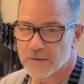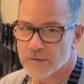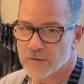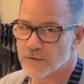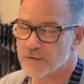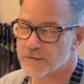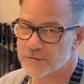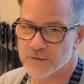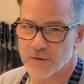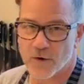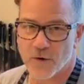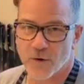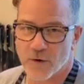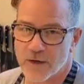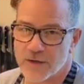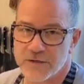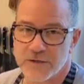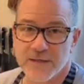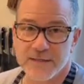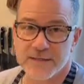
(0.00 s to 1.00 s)
So
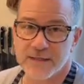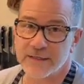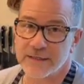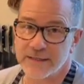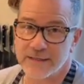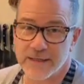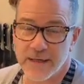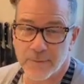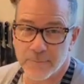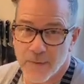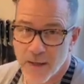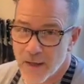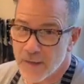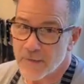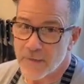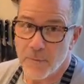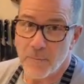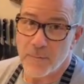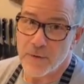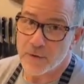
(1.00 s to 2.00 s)
I just cleaned up
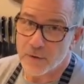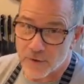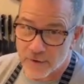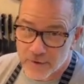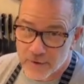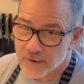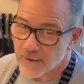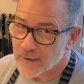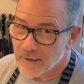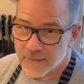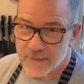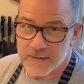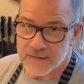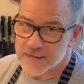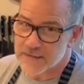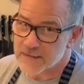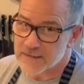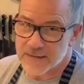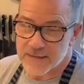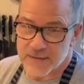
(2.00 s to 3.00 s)
the milk
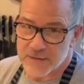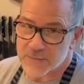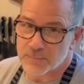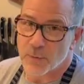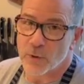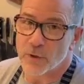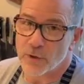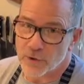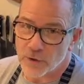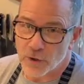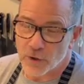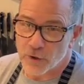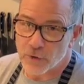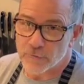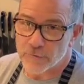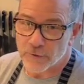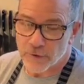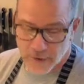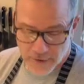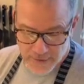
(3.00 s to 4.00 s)
that's just boiled all
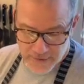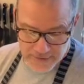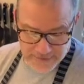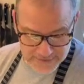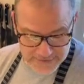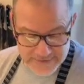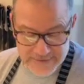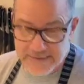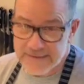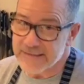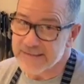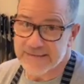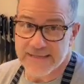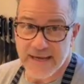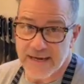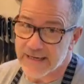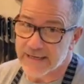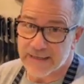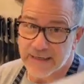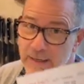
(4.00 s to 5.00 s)
over. Didn't
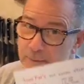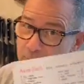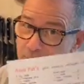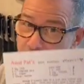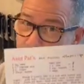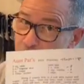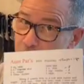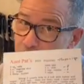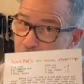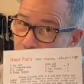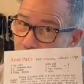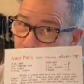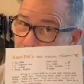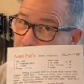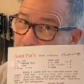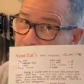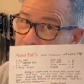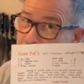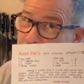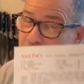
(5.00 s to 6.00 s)
say anything about a
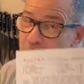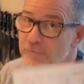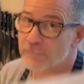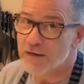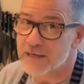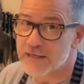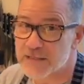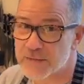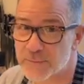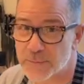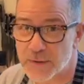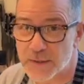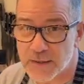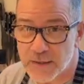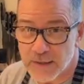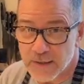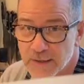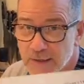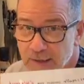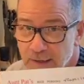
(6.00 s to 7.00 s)
lid in the
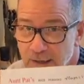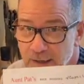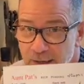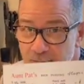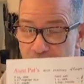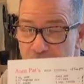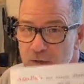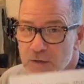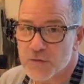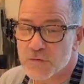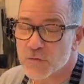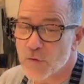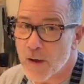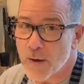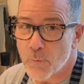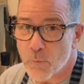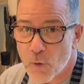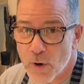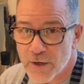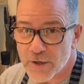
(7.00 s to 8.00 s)
recipe. So
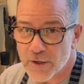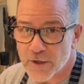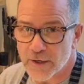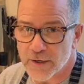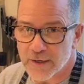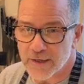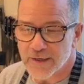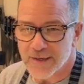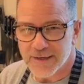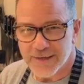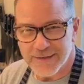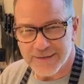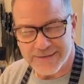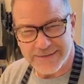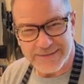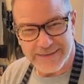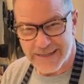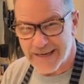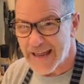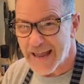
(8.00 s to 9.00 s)
I'm wondering,
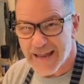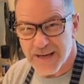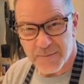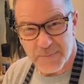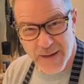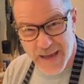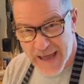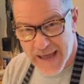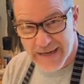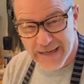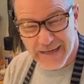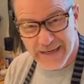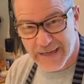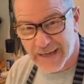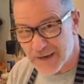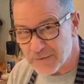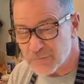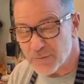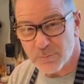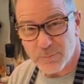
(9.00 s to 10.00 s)
did Aunt Patty
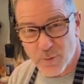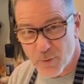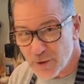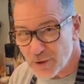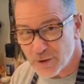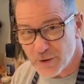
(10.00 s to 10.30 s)
ever boil